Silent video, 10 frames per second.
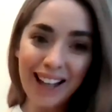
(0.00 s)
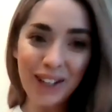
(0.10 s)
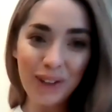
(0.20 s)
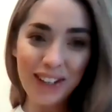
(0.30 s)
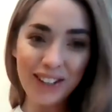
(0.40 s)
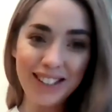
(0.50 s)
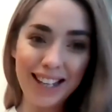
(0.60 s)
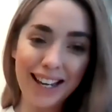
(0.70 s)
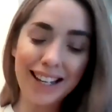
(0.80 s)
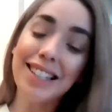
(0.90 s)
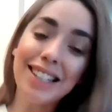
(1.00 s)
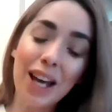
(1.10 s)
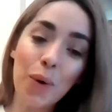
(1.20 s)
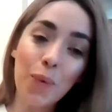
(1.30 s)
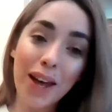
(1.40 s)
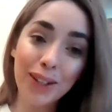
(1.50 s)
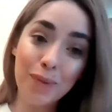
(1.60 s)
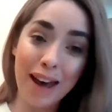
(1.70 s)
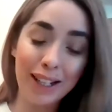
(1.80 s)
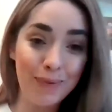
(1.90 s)
Hello, Year 6. Welcome
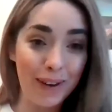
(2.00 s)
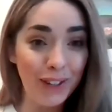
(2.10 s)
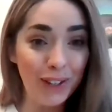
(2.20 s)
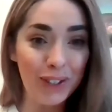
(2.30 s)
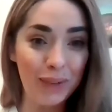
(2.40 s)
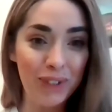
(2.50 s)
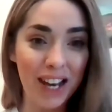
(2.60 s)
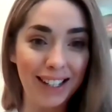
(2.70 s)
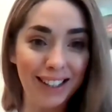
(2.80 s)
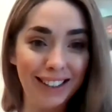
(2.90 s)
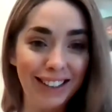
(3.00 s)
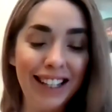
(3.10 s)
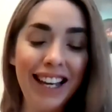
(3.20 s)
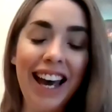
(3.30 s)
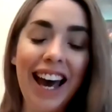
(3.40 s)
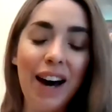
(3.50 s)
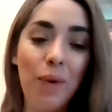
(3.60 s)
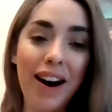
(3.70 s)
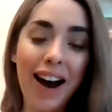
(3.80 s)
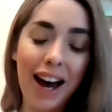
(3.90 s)
back to my YouTube channel,
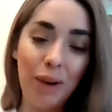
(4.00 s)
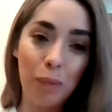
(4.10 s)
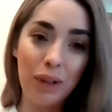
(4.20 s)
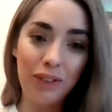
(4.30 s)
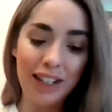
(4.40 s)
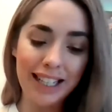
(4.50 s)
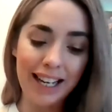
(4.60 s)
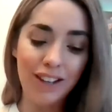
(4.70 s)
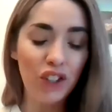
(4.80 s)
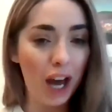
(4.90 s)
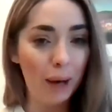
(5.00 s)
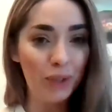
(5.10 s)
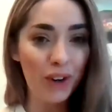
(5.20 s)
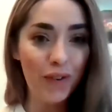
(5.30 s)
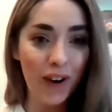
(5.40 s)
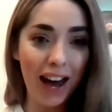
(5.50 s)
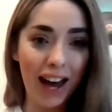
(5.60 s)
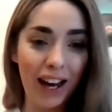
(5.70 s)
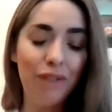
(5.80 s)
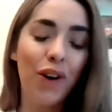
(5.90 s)
where I will be reading Chapter
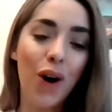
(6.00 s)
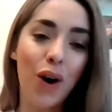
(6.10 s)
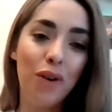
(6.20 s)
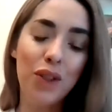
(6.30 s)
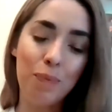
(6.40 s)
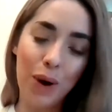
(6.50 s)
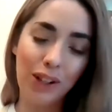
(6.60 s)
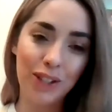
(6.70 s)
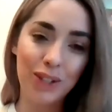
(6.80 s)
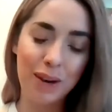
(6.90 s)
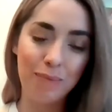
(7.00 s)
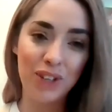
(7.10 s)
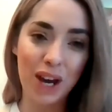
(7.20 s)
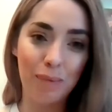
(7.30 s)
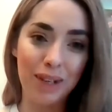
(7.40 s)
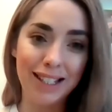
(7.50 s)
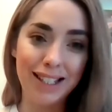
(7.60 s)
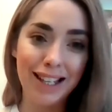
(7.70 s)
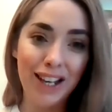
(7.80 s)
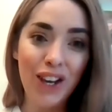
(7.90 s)
5 of The Boy in the Striped
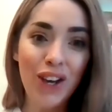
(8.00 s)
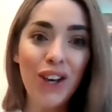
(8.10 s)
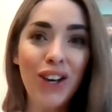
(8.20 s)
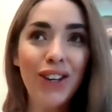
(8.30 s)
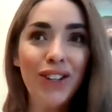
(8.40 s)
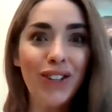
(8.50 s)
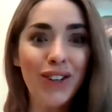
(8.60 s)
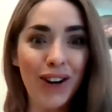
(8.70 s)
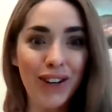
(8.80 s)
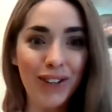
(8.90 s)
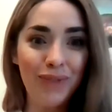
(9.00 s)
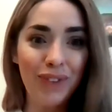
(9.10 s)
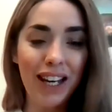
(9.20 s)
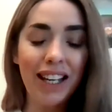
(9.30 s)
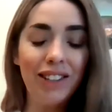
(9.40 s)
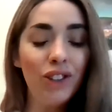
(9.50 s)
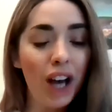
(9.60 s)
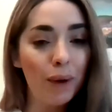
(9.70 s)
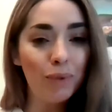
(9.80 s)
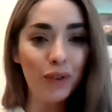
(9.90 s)
Pyjamas. Now, in
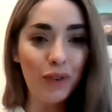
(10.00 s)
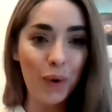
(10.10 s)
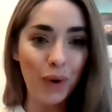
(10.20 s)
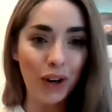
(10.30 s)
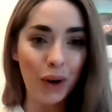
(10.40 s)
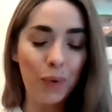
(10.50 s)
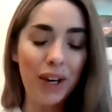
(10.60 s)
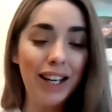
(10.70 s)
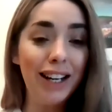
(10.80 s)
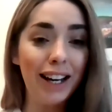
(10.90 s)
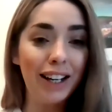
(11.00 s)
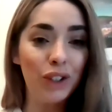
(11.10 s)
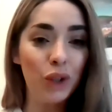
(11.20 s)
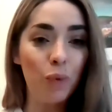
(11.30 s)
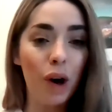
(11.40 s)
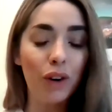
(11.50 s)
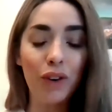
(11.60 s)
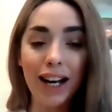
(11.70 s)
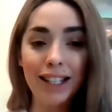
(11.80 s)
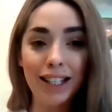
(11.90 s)
Chapter 4, we learned what
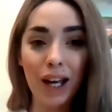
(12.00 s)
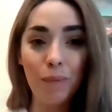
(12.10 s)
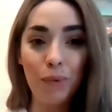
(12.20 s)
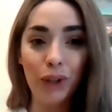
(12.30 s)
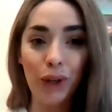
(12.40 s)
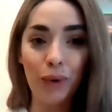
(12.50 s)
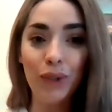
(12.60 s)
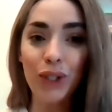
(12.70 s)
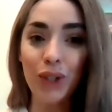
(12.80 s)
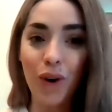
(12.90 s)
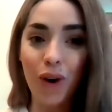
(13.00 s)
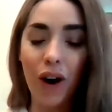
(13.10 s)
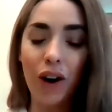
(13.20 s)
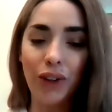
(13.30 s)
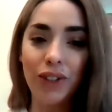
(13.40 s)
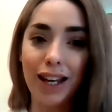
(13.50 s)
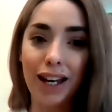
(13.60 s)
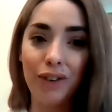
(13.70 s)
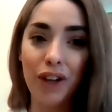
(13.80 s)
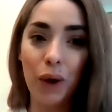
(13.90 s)
Gretel and Bruno saw
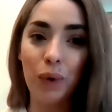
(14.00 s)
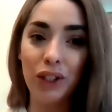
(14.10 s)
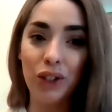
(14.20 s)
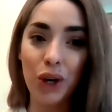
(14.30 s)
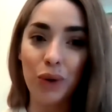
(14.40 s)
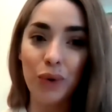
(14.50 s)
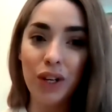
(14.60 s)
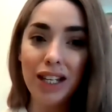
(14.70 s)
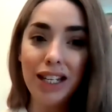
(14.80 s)
outside of their window.